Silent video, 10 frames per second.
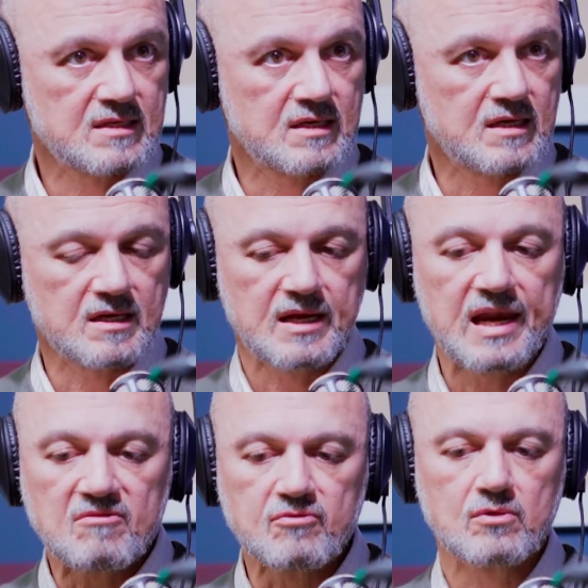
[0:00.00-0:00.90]

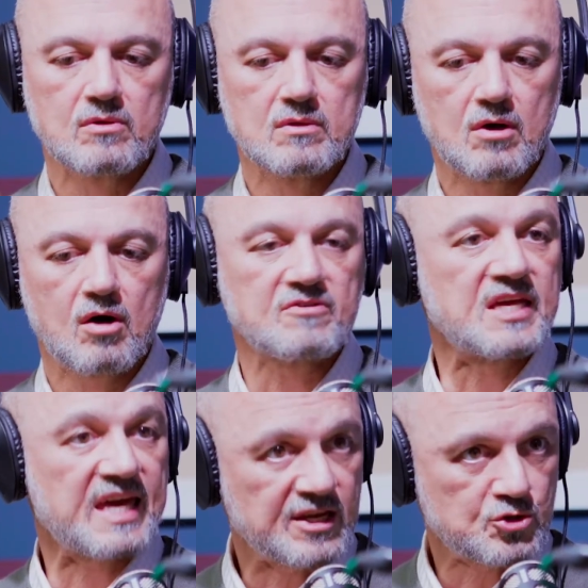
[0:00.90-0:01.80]
level of
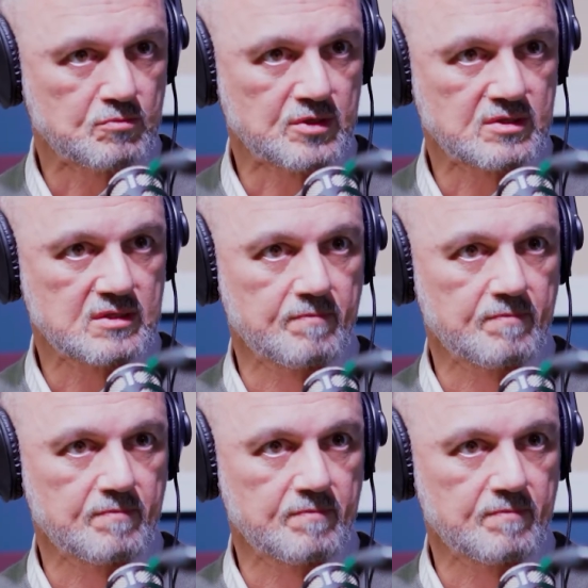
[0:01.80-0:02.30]
engagement